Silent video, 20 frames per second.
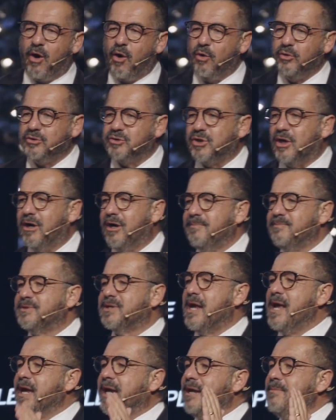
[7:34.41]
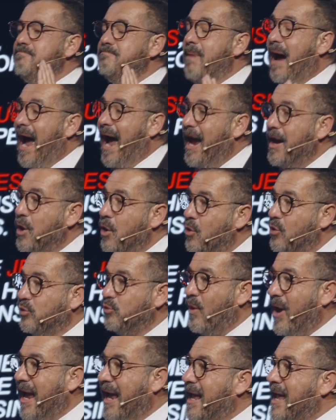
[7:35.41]
own terms, in my own
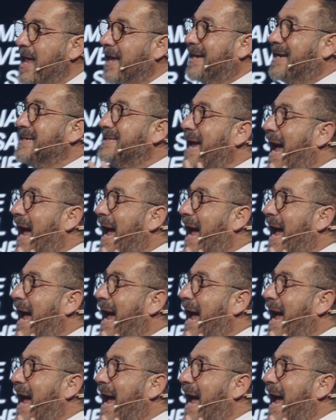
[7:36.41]
way, because